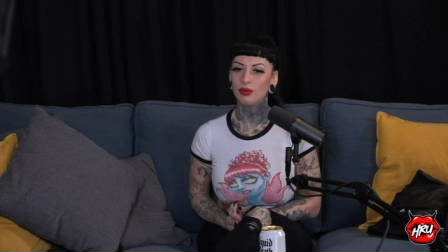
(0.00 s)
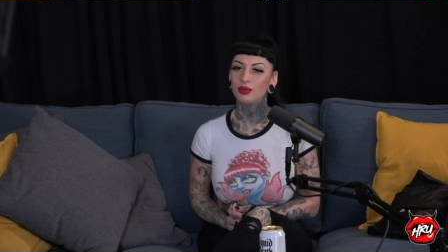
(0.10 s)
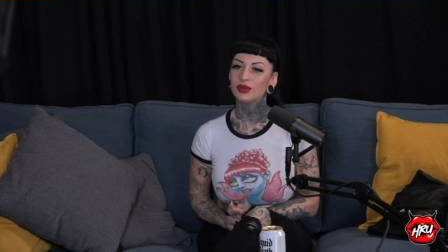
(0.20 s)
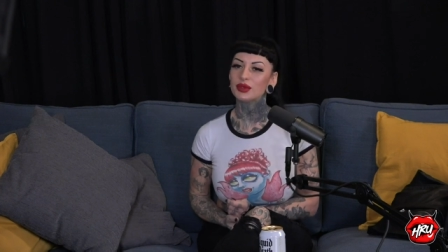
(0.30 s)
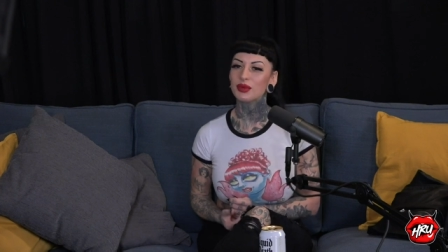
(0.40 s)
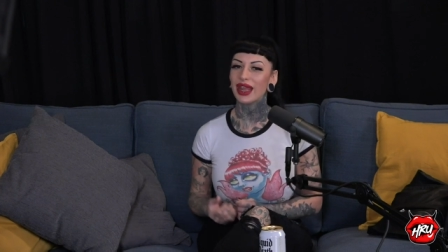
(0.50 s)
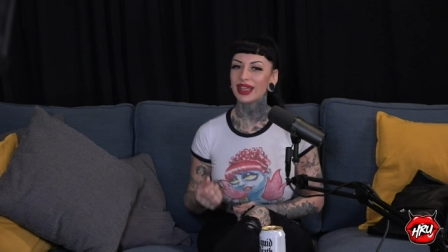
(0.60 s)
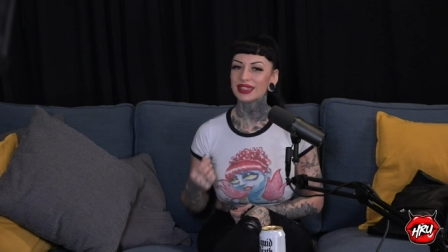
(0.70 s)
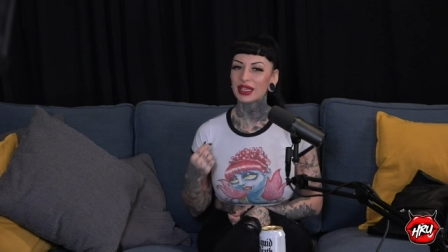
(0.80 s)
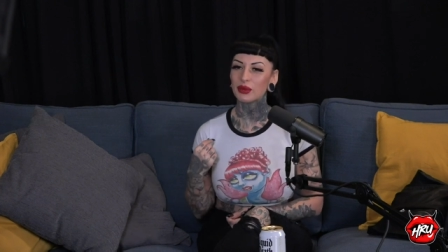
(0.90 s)
Um, but I
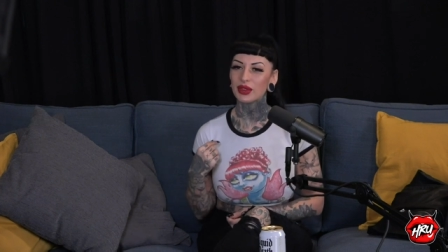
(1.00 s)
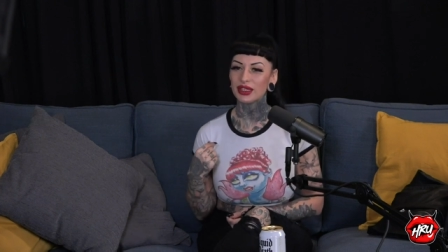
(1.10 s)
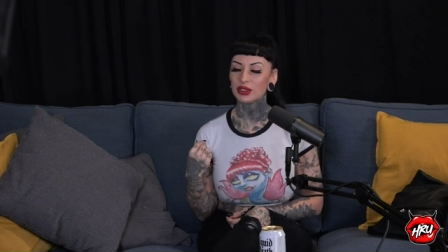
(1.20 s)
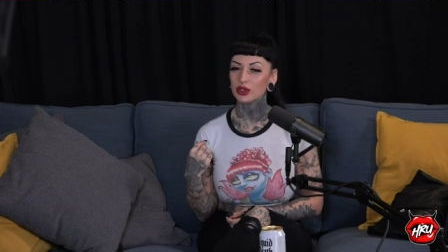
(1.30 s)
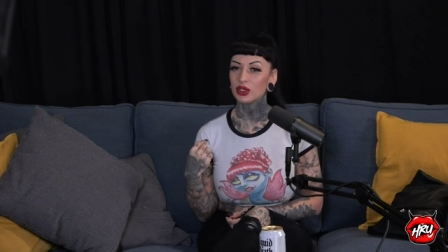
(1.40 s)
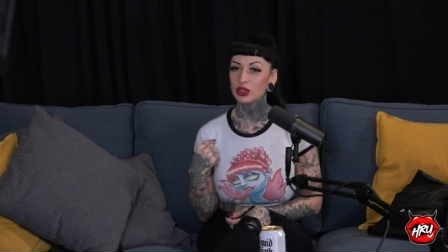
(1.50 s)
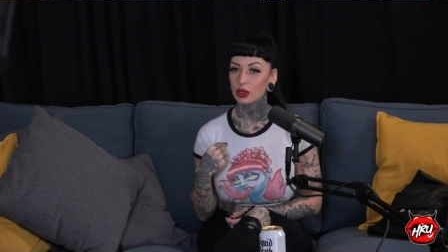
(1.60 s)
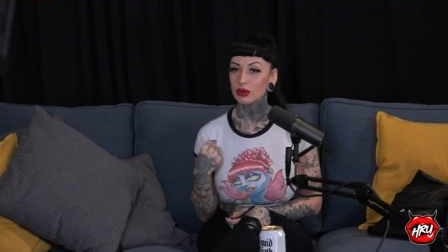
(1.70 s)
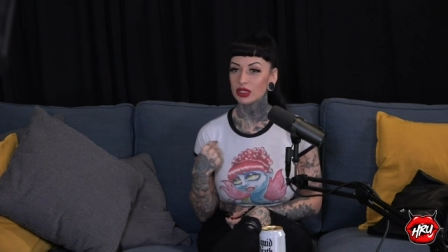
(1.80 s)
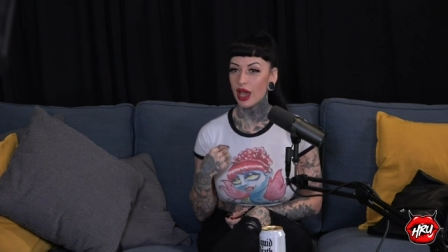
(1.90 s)
guess like when they took the
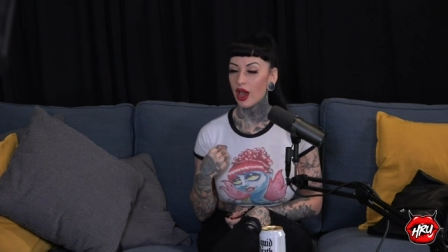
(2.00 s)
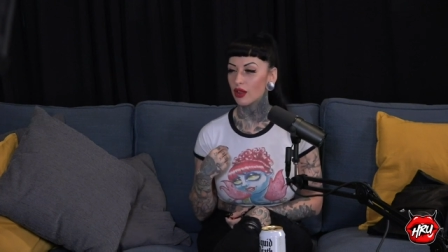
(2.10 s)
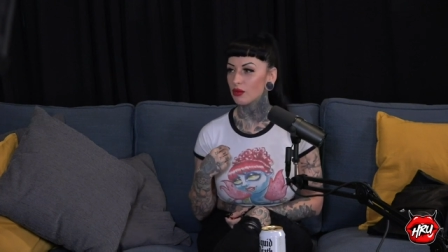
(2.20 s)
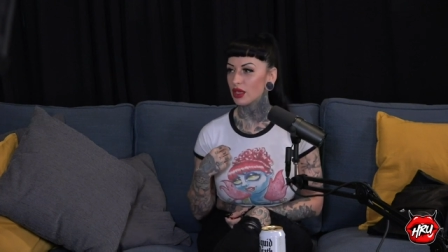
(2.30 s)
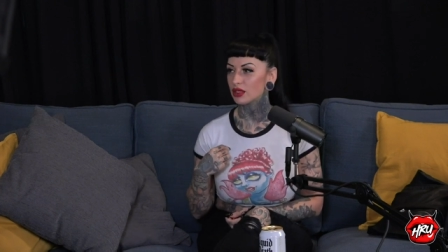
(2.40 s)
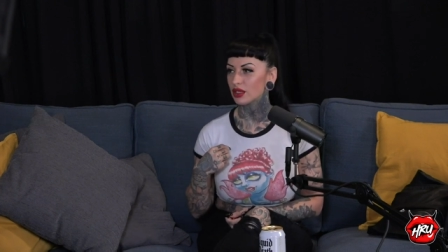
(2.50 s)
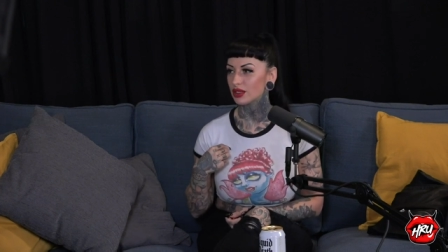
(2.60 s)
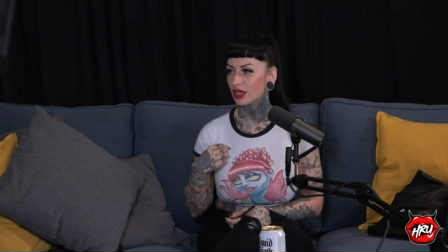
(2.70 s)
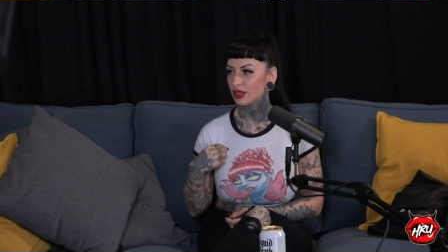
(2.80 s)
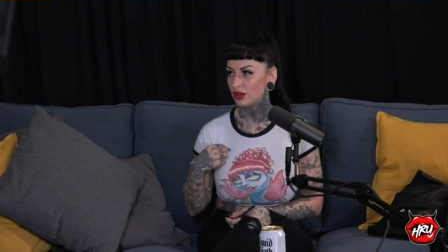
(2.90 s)
germals out of me, cause
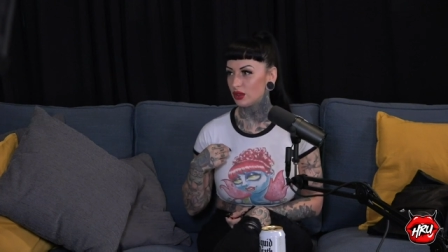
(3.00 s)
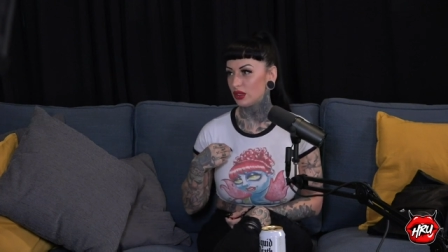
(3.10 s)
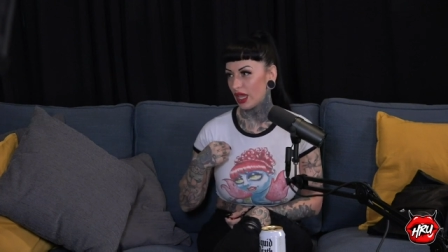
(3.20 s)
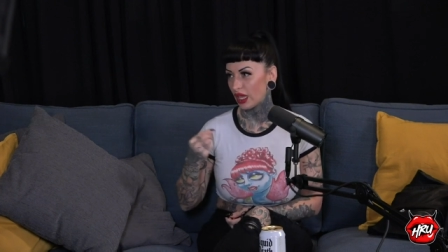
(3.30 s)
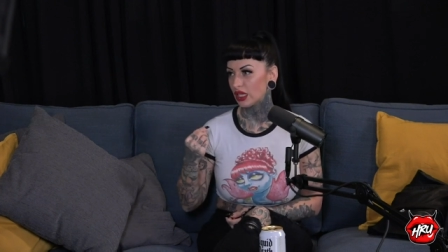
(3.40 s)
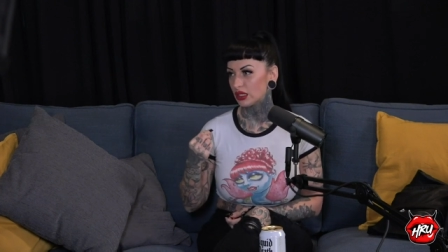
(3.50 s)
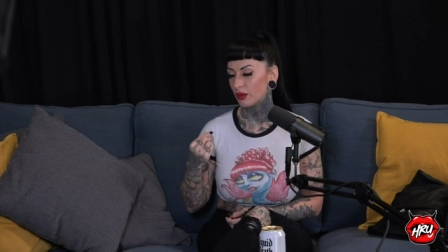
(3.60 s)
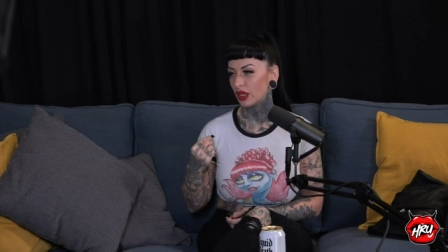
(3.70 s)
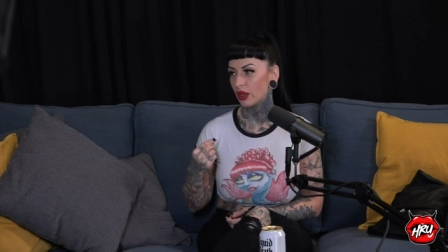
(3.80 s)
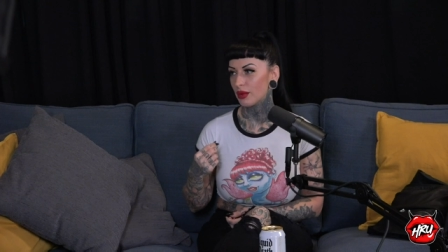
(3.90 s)
it's like taking
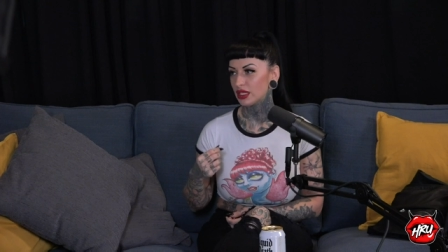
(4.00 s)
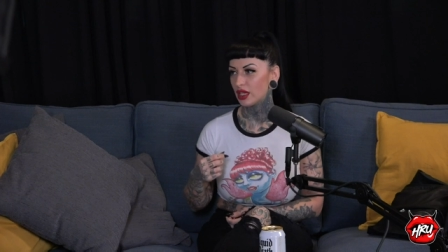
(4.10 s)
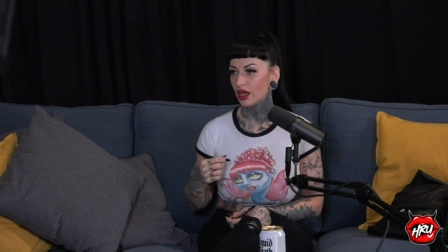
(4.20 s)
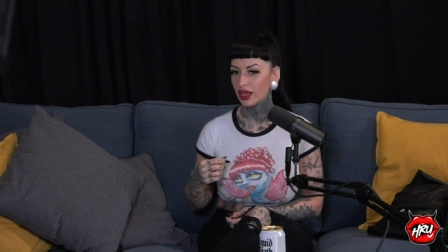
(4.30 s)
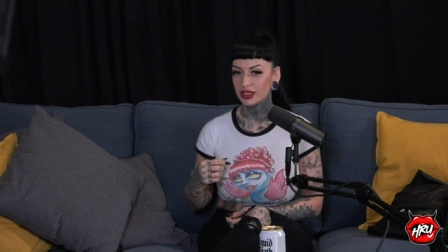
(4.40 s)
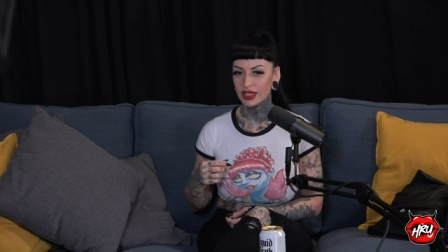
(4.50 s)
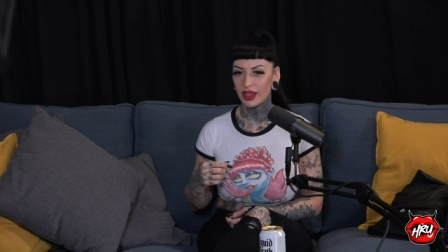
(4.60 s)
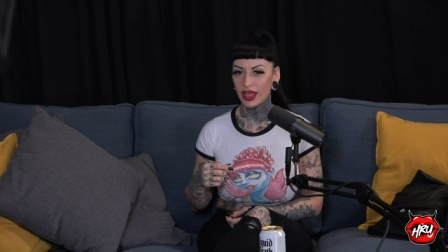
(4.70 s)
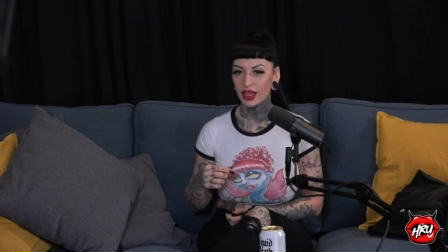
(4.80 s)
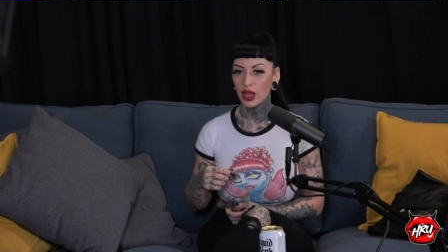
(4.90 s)
something on my skin, I guess
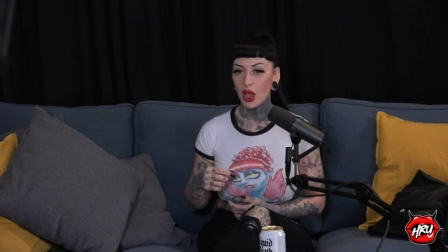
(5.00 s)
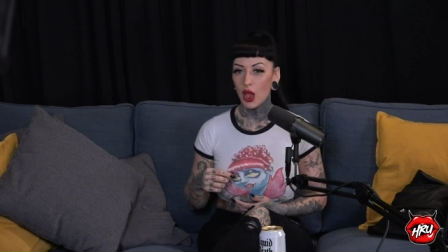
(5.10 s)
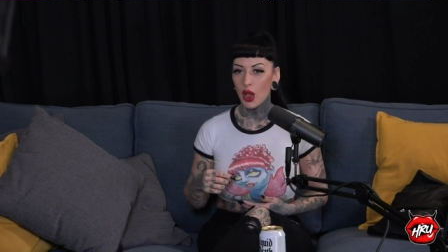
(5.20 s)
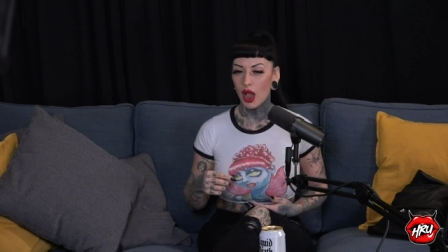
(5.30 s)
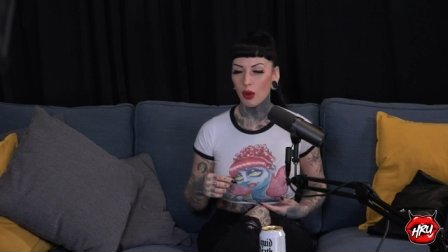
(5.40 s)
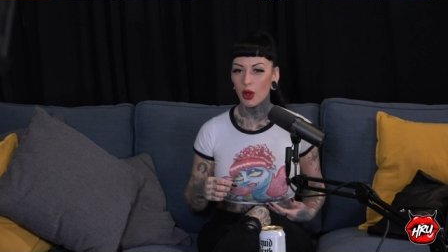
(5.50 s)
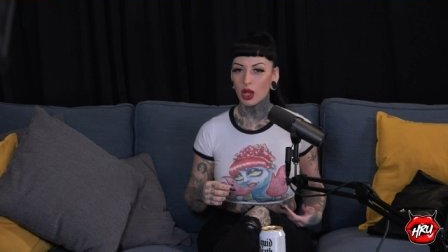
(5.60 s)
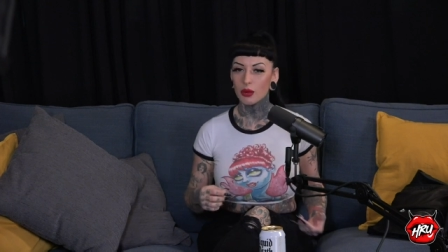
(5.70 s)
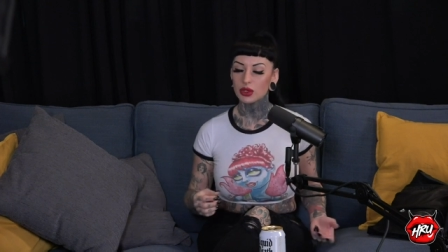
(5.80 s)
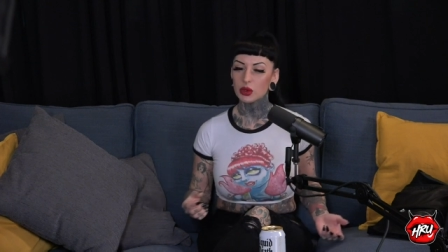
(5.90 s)
I like, I
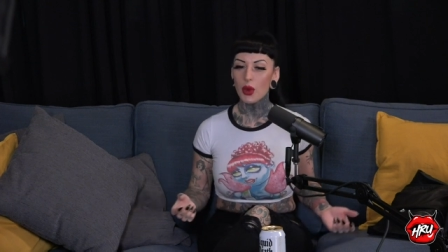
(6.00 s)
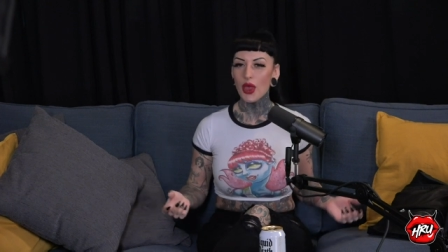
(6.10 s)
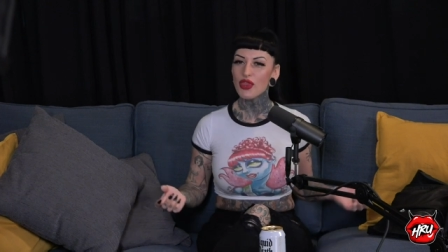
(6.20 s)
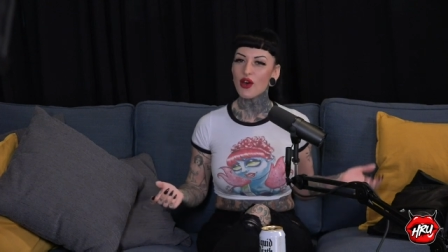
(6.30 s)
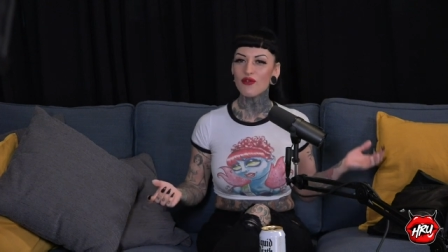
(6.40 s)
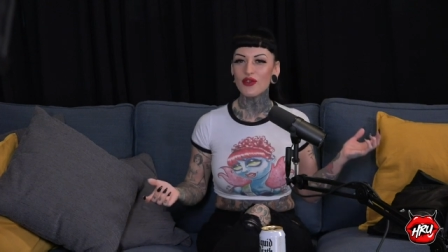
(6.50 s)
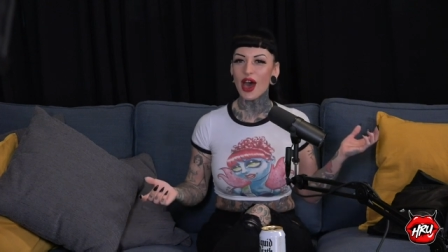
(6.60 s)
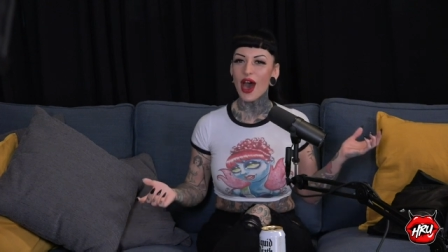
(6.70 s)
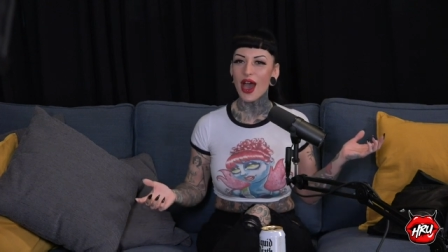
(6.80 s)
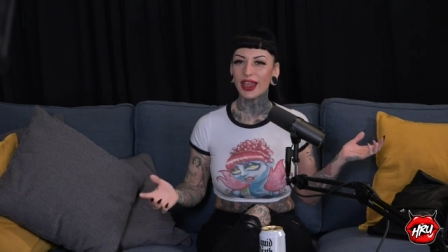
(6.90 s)
woke up, I was like, what the
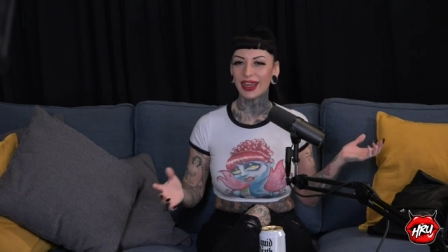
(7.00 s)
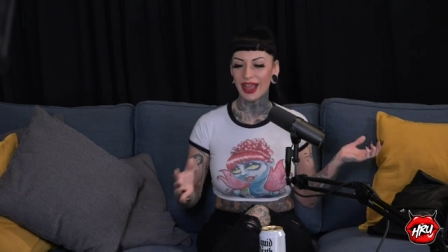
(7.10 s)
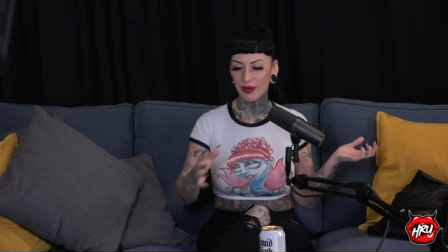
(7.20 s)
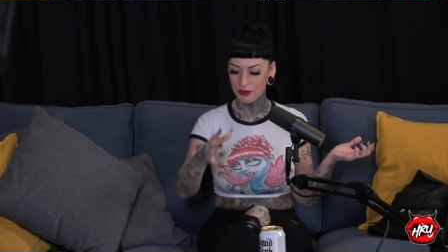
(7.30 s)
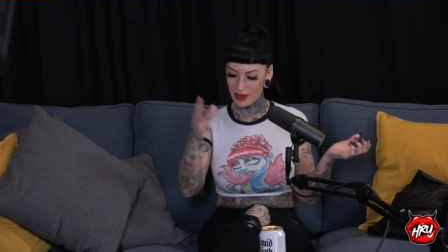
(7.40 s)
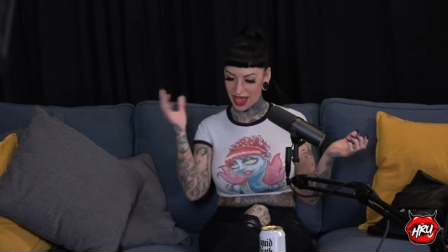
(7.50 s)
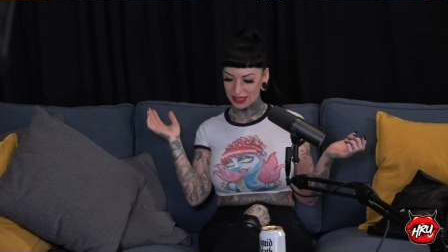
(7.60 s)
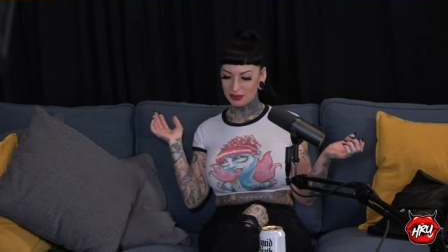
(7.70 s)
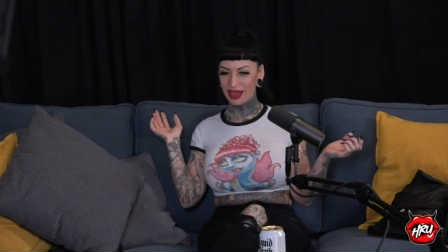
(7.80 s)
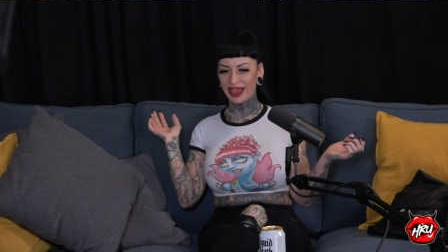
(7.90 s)
fuck? And I
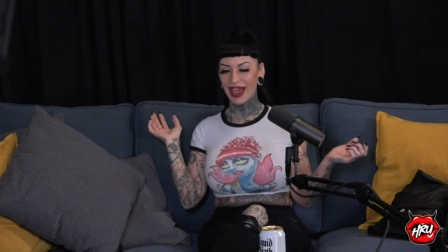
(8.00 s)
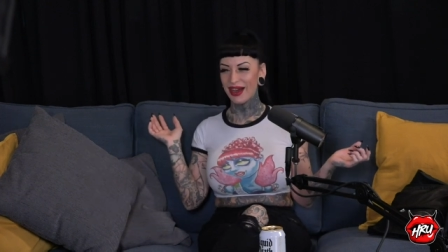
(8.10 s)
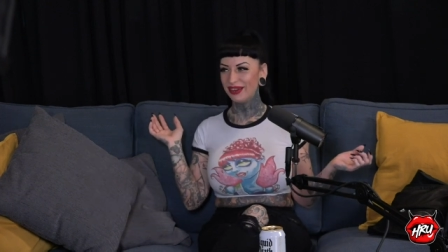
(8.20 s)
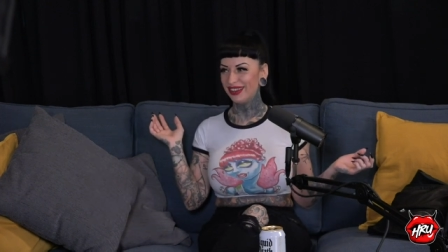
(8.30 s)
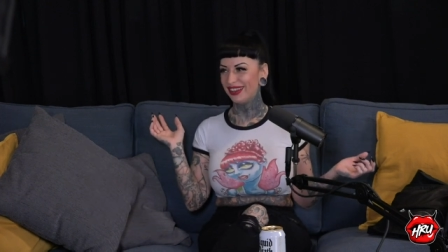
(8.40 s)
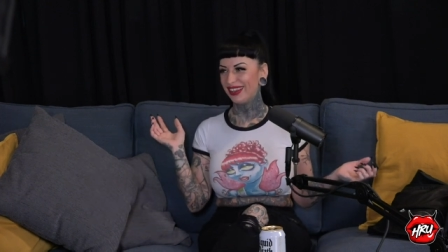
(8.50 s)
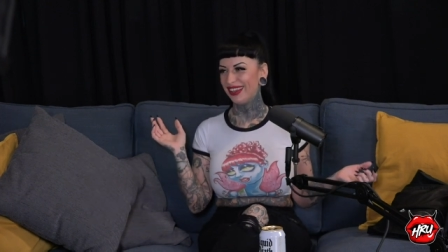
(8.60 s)
passed back out.